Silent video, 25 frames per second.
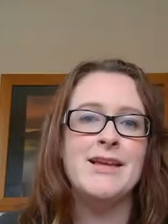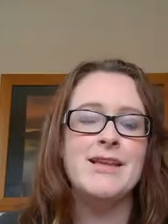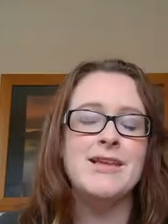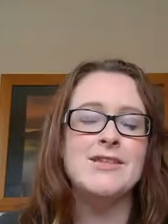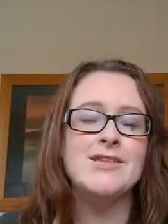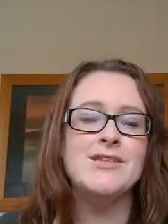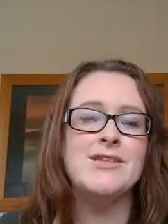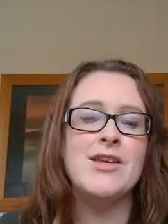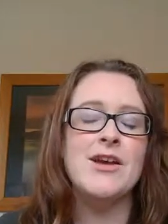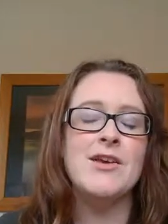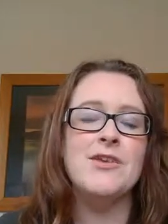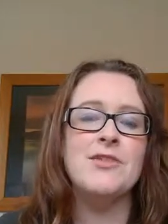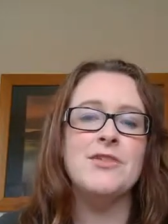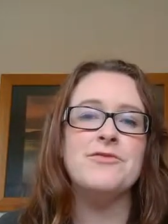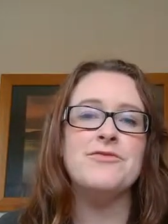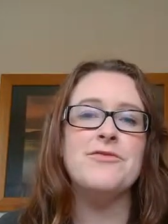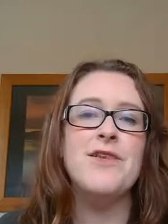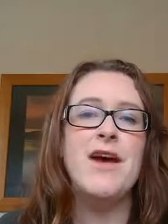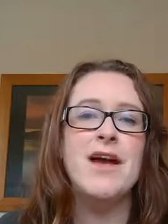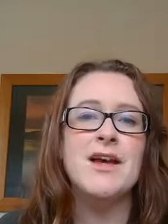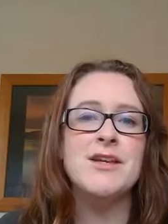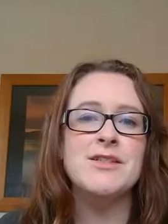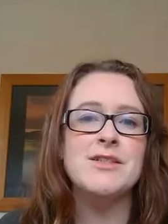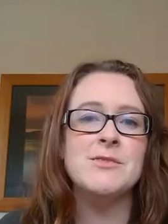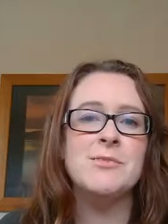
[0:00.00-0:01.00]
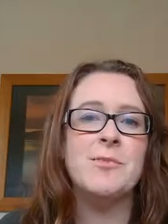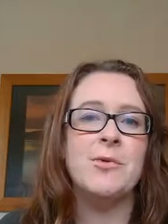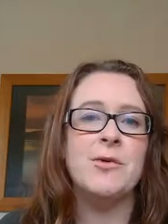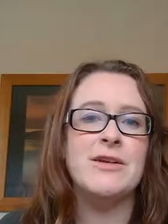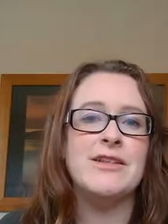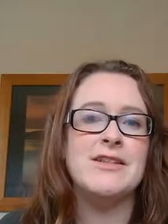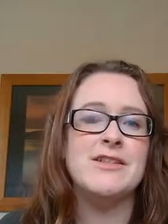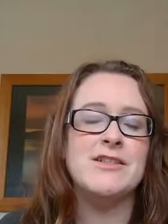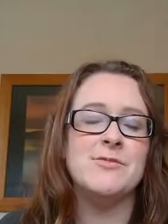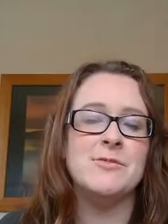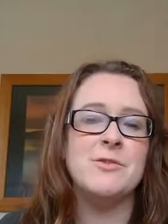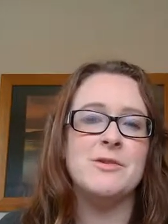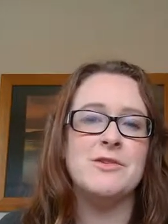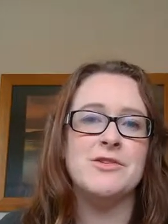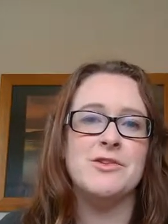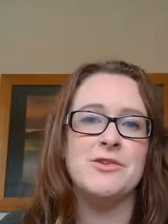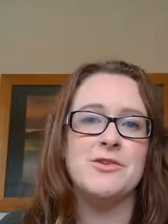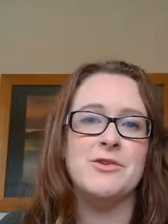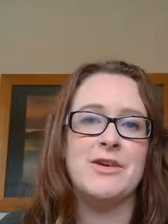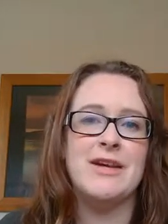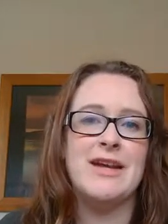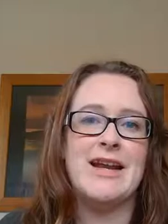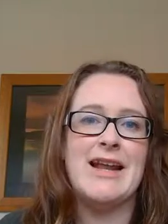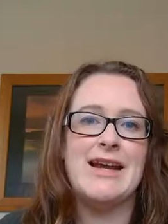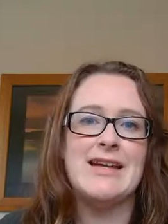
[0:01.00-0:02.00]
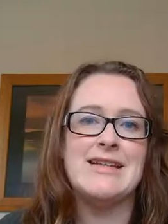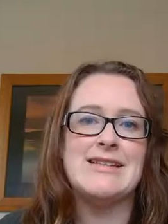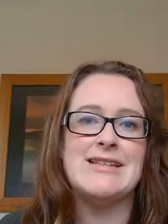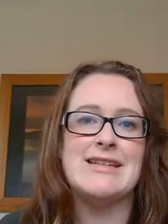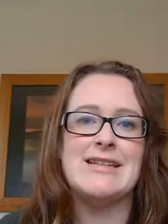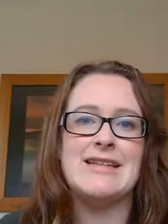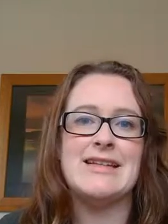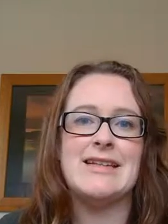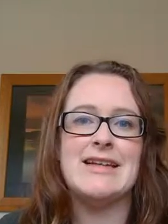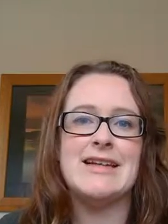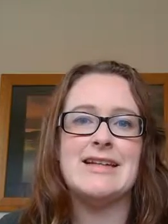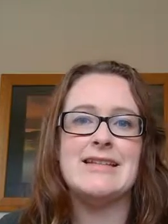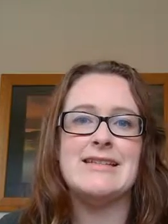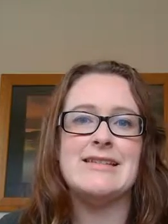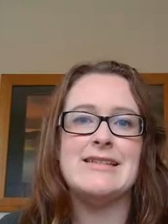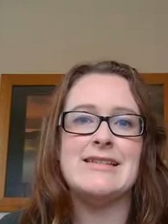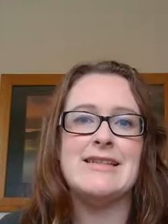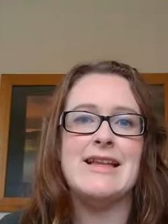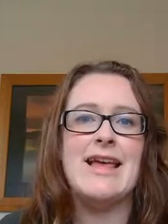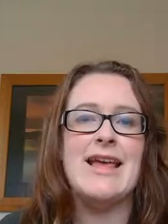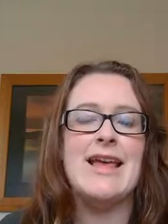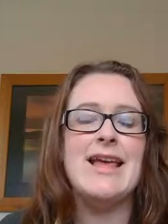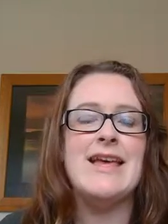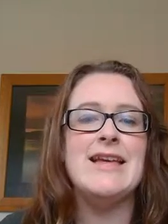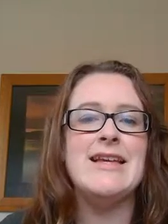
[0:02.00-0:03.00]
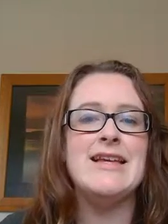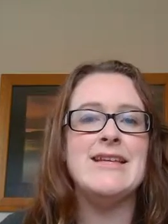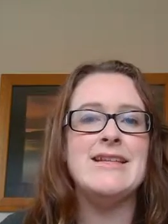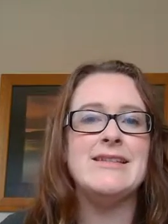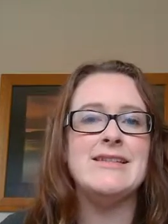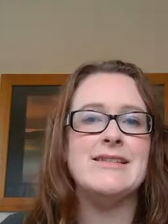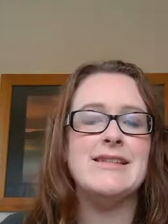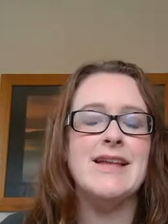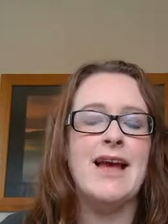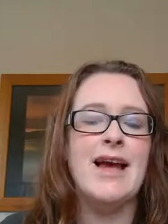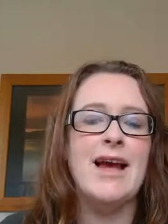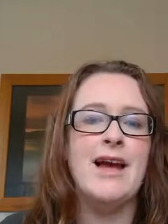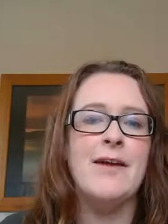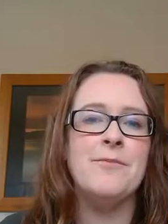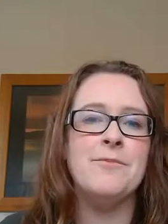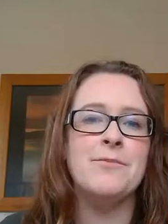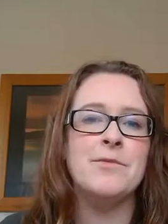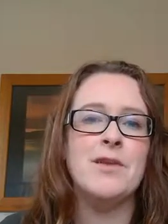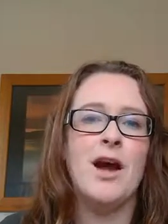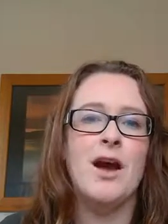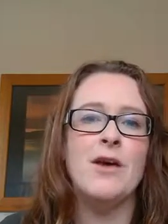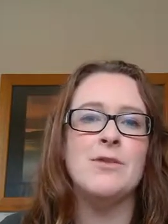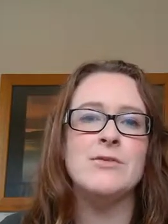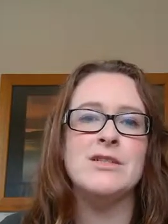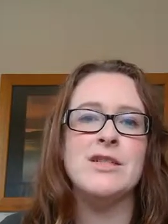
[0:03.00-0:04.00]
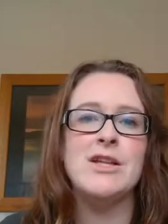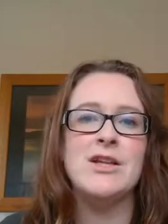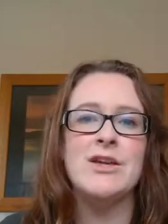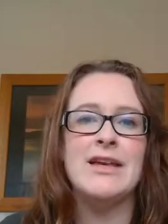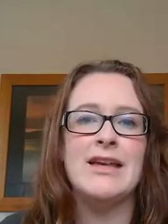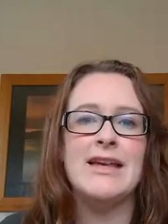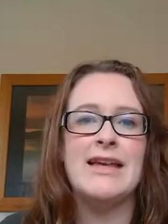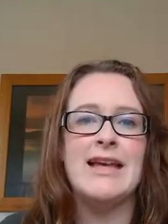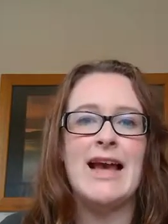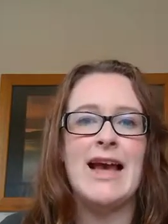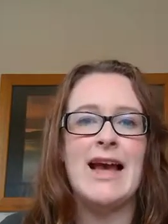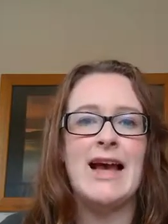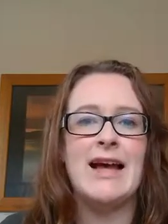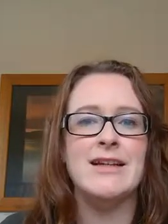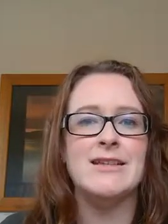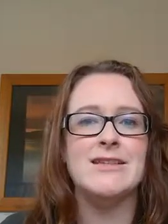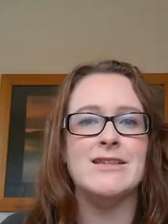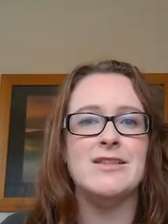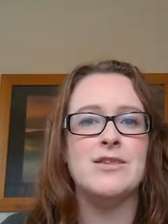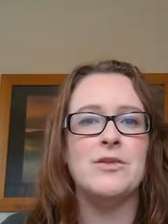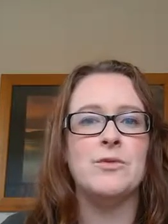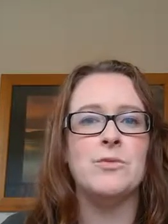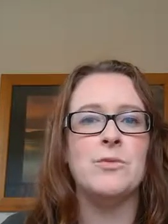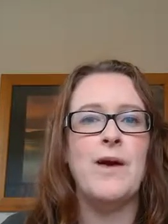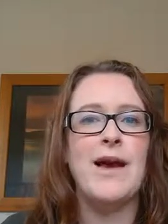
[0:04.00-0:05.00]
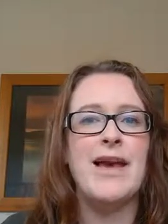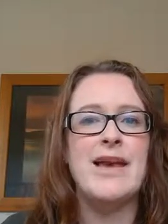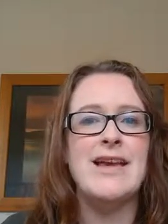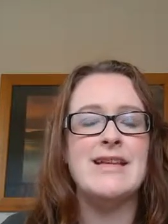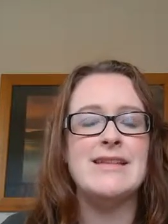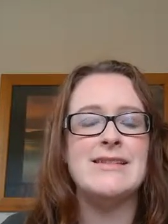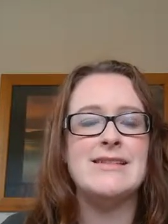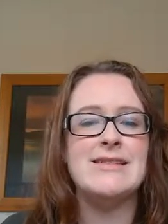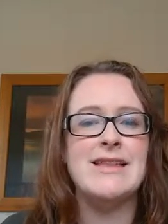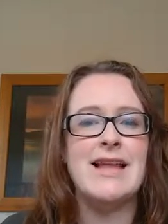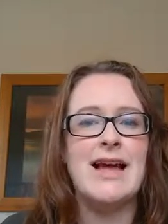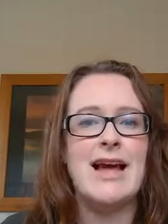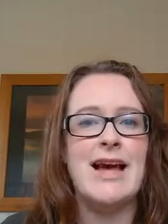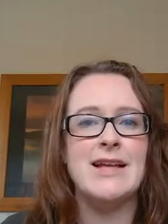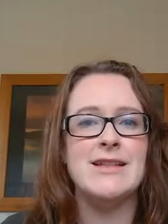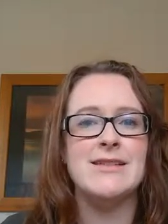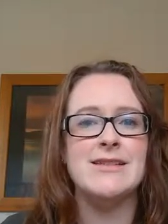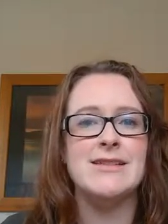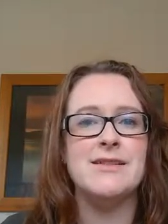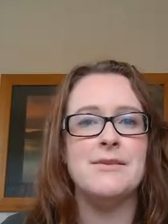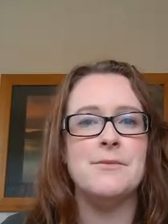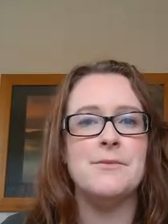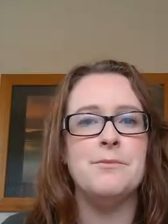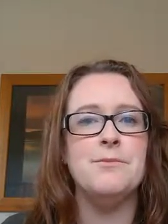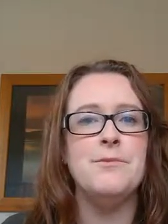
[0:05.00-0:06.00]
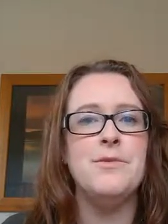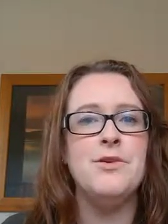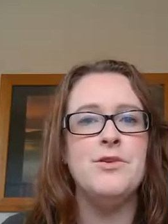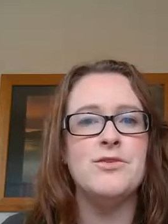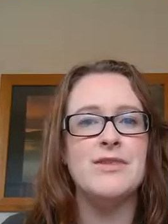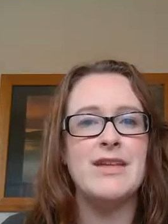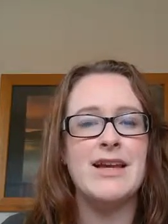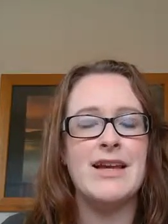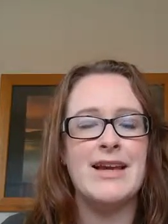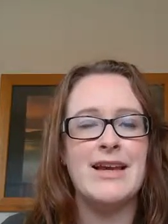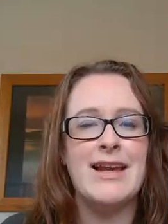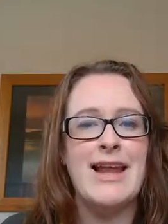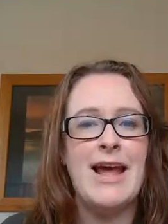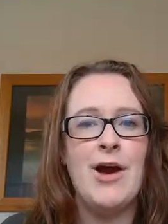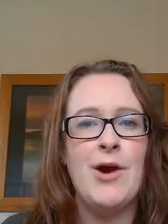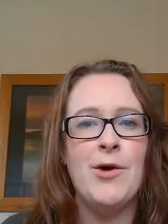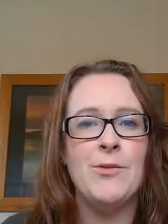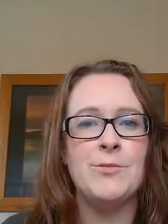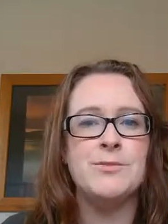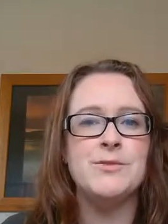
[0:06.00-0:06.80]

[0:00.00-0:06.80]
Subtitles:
So the first point of musical connectedness is I was looking at the ways that music can help